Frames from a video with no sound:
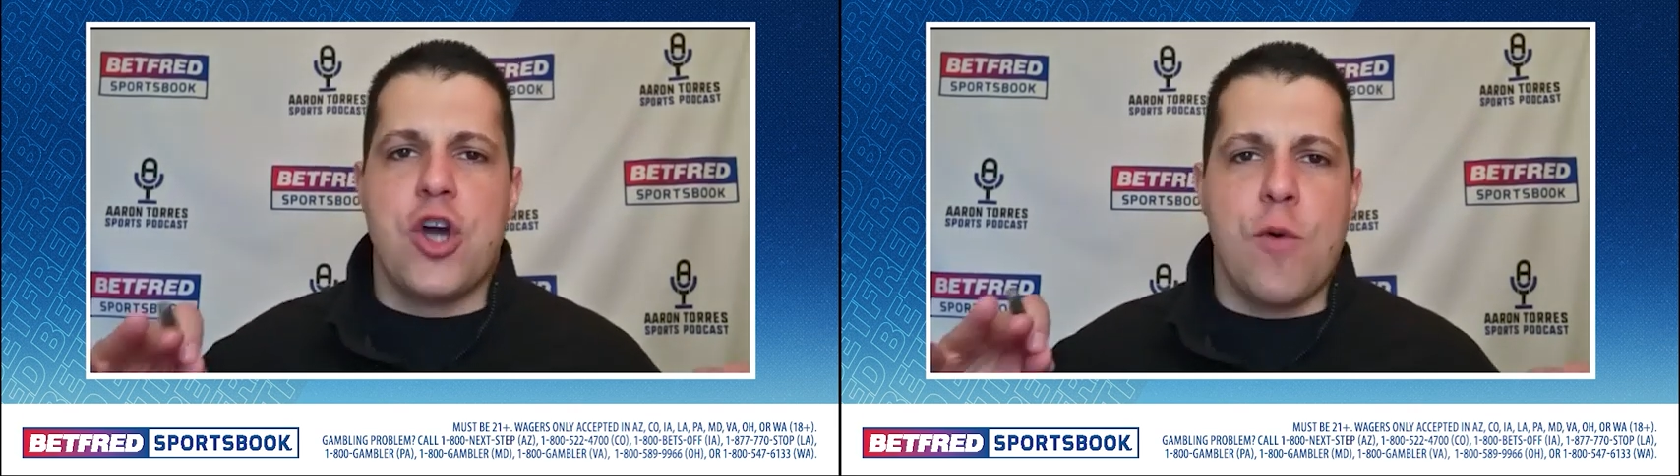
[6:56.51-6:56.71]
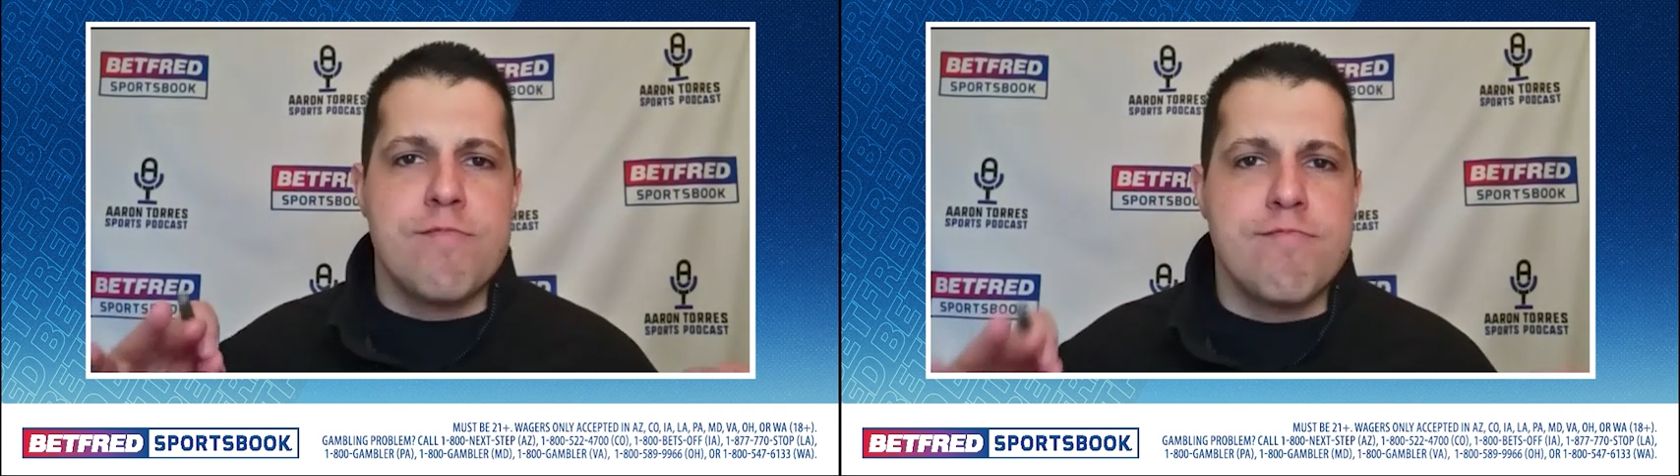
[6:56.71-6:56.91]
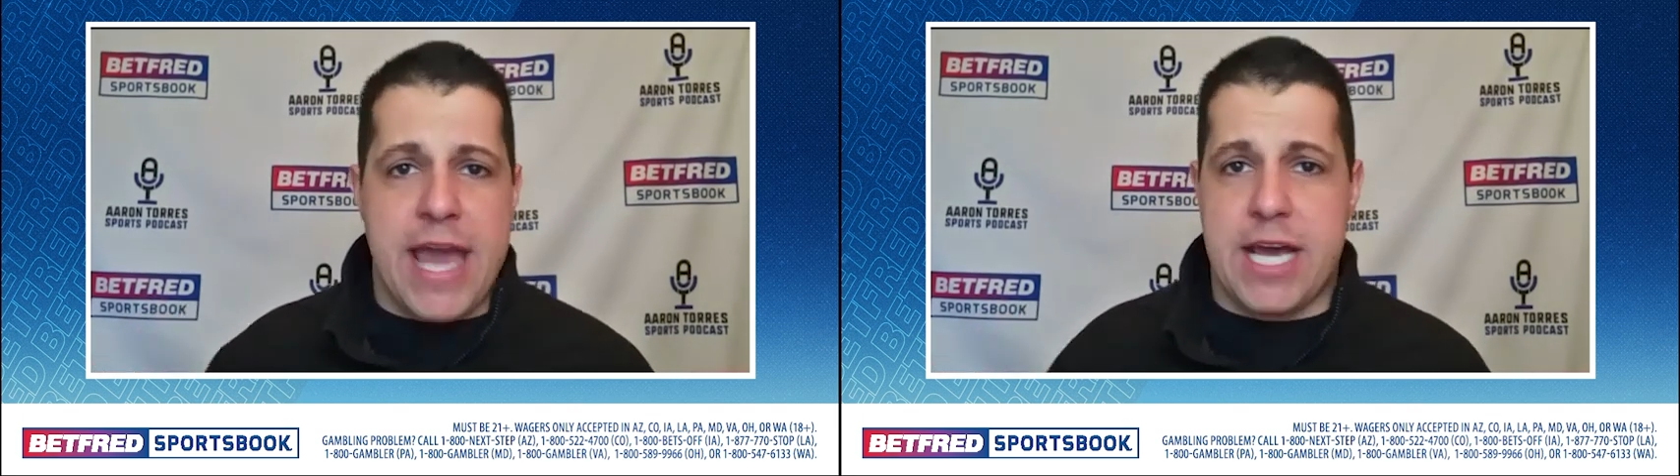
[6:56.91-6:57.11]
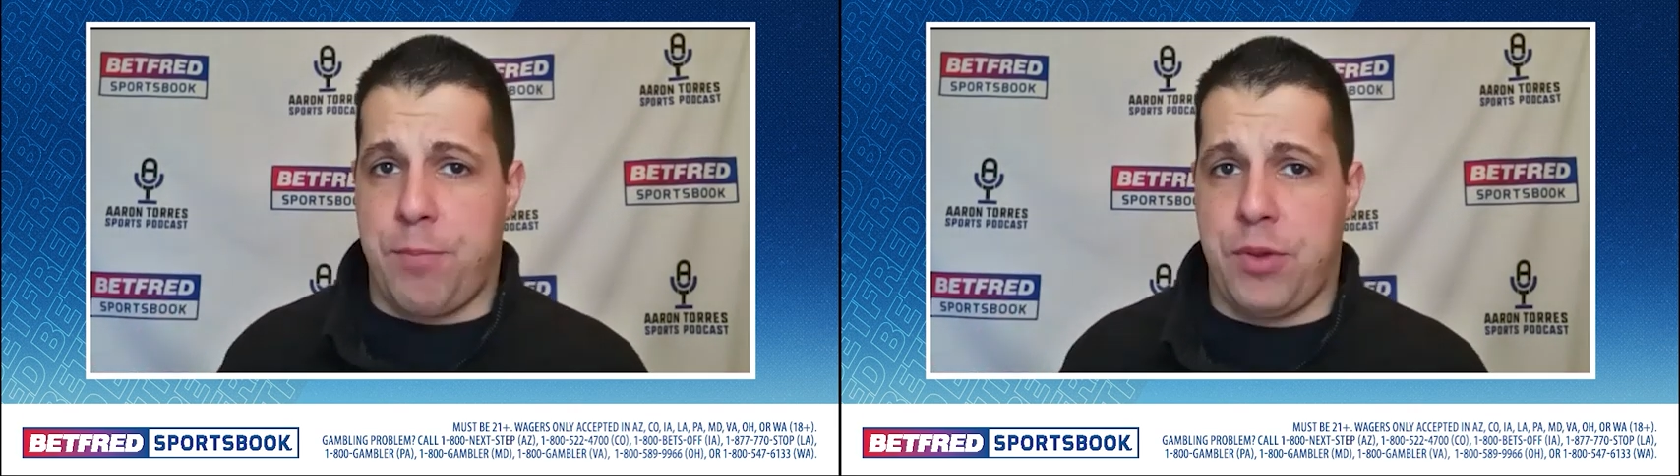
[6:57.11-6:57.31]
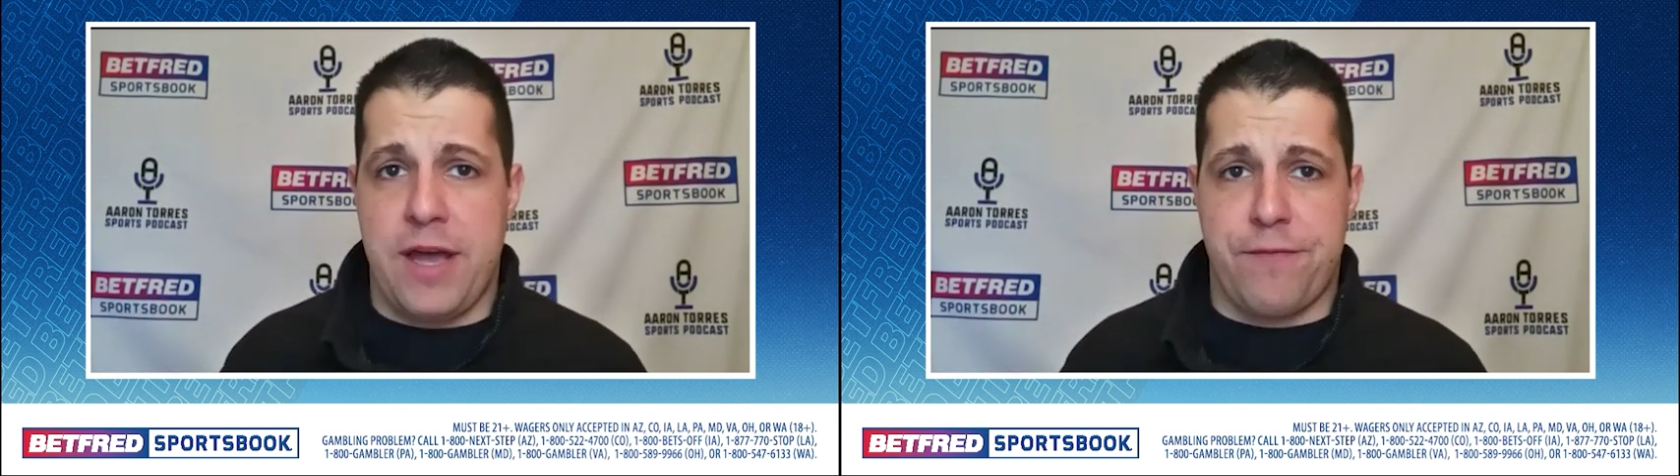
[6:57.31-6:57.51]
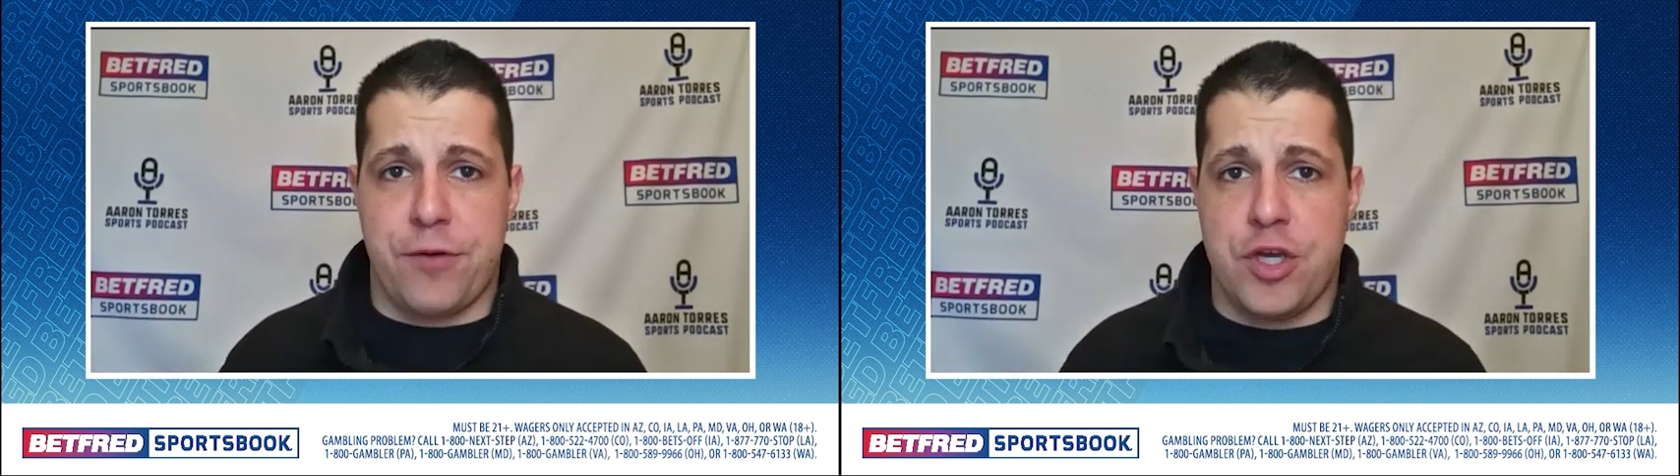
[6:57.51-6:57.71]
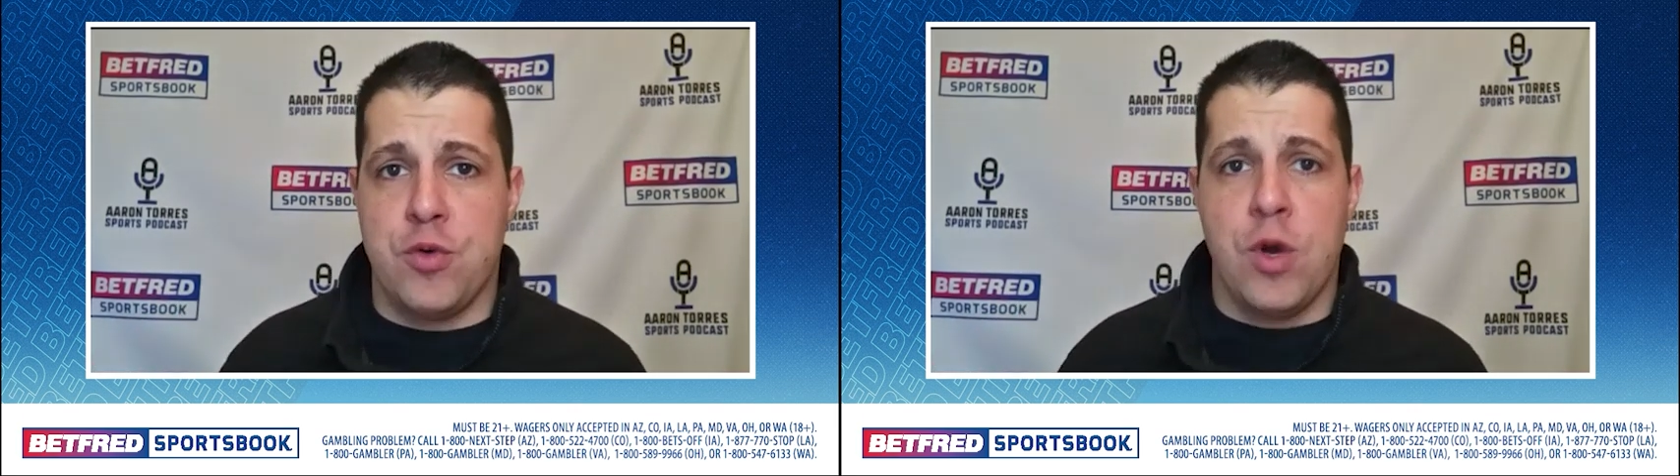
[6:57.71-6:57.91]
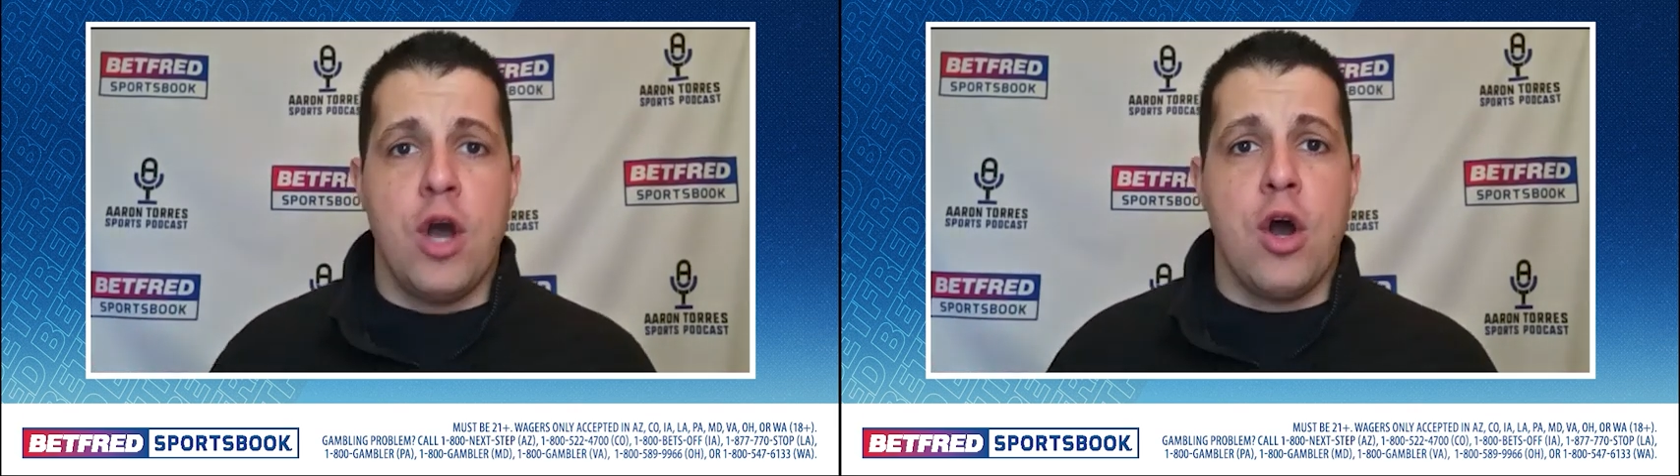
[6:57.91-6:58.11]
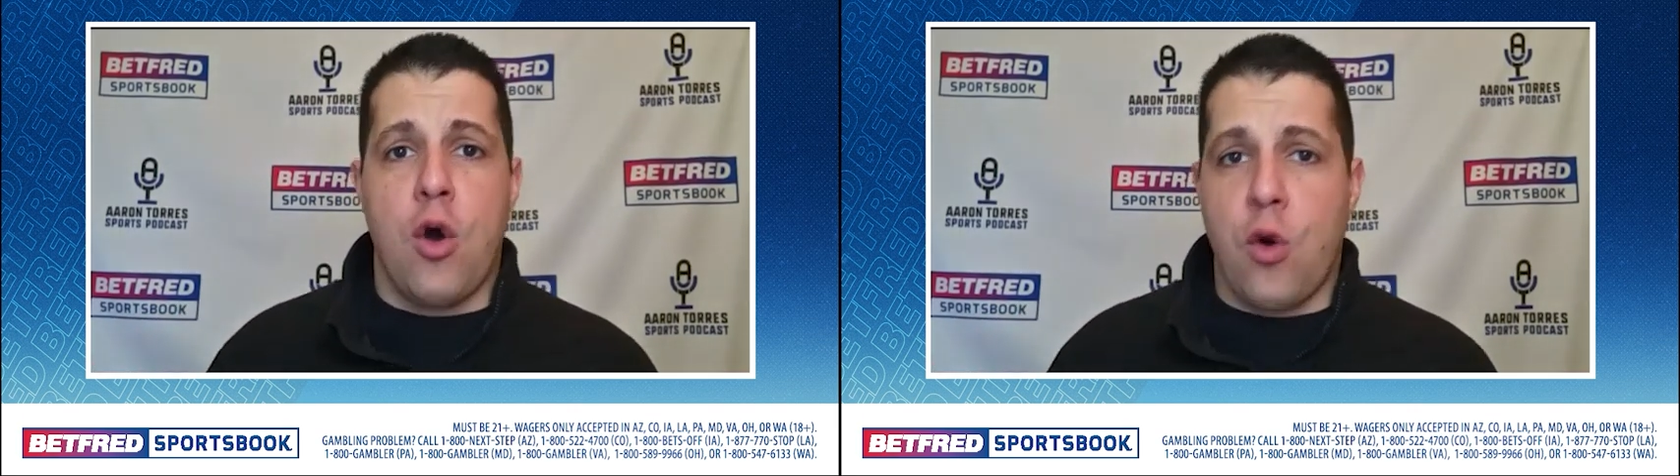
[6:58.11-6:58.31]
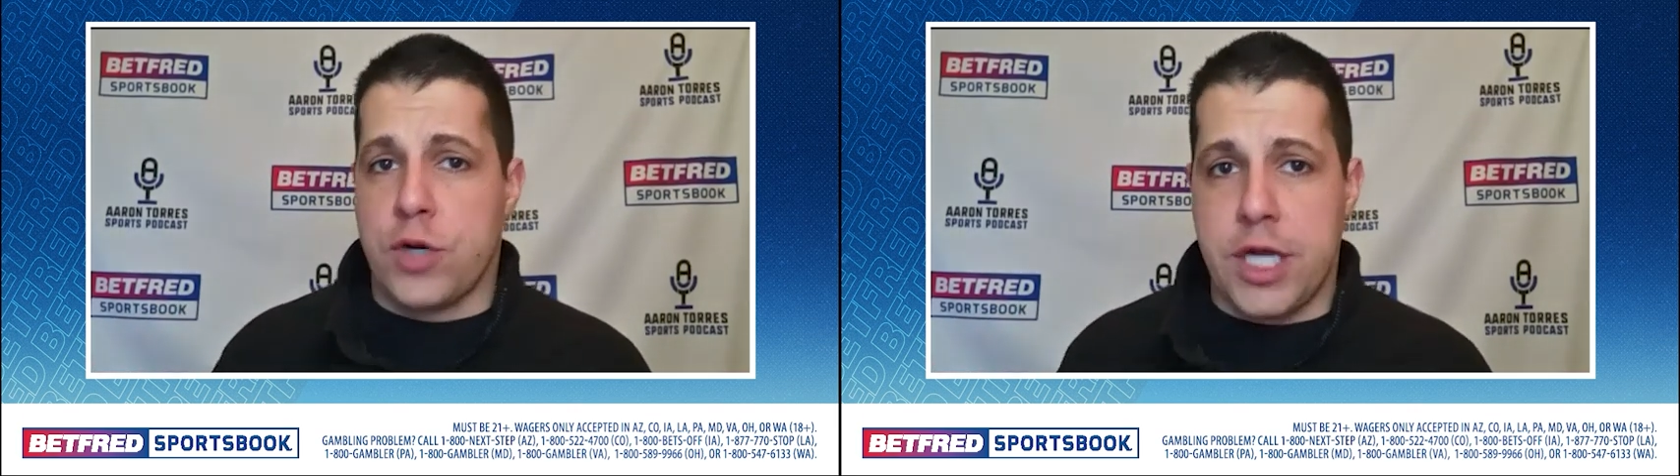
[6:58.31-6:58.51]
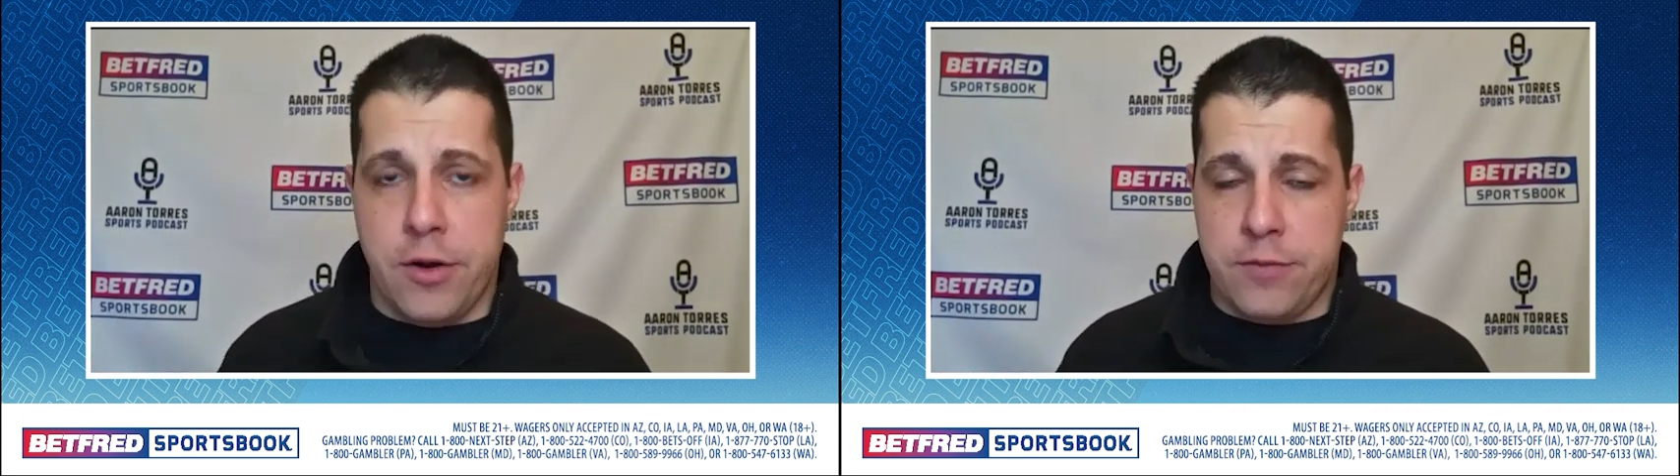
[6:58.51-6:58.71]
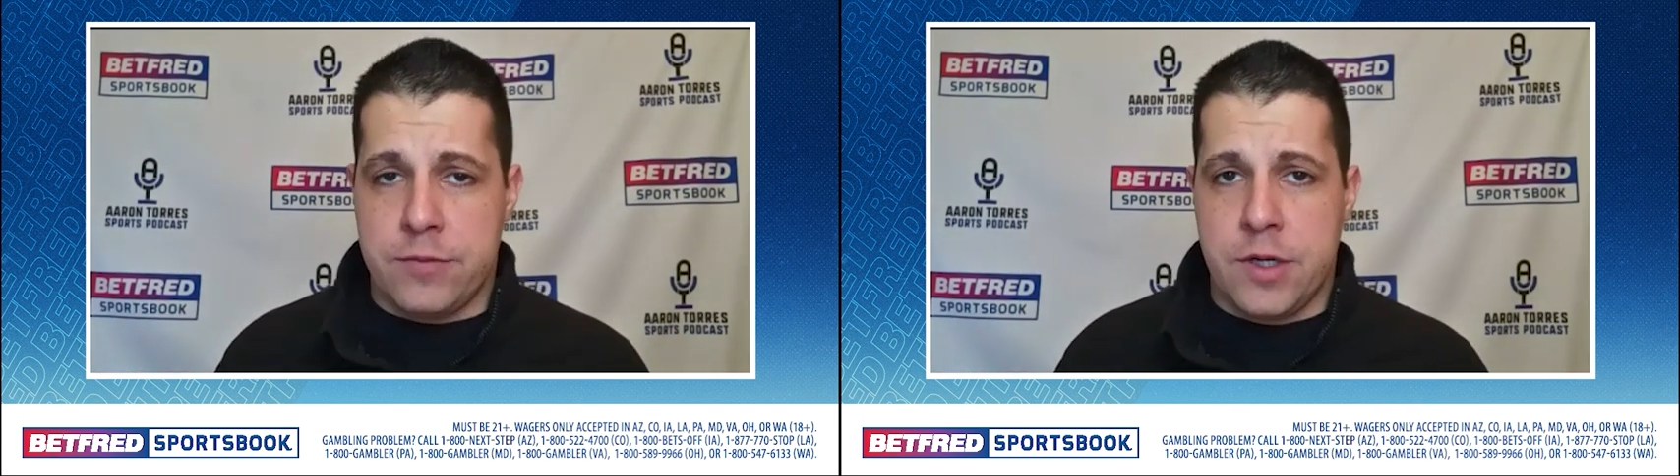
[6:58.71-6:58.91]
go make a play for you or you don't.